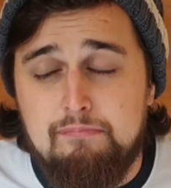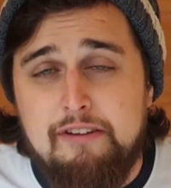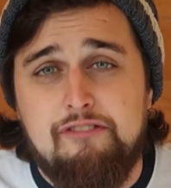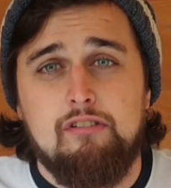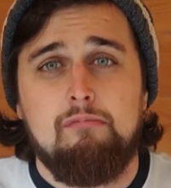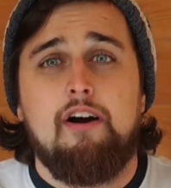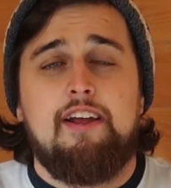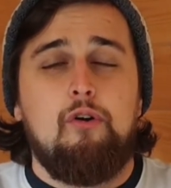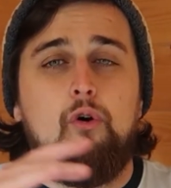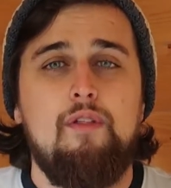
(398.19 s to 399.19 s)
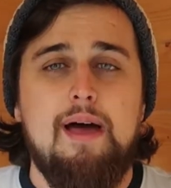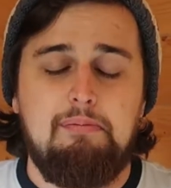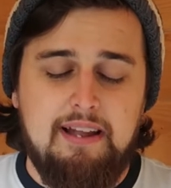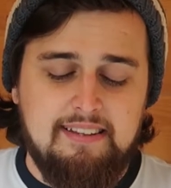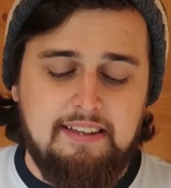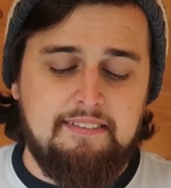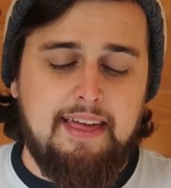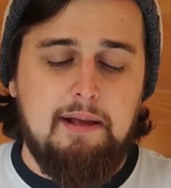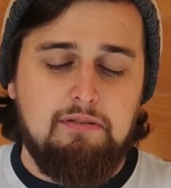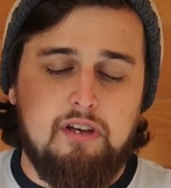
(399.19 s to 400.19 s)
Brentford were marking all their players out of
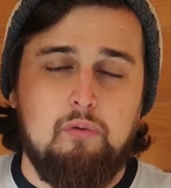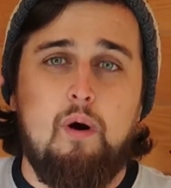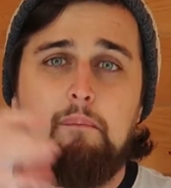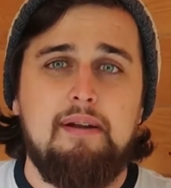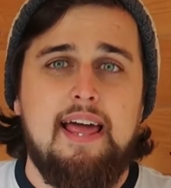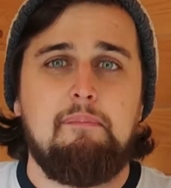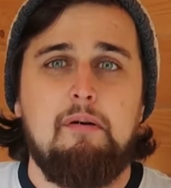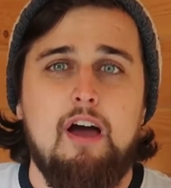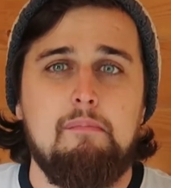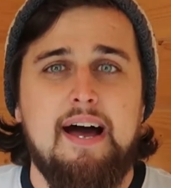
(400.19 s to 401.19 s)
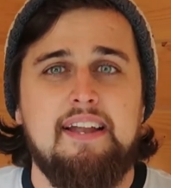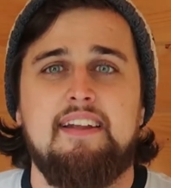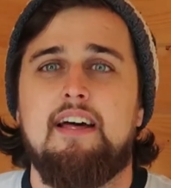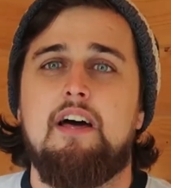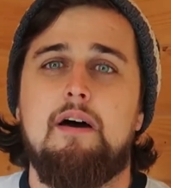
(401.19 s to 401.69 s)
the game, so one player per man,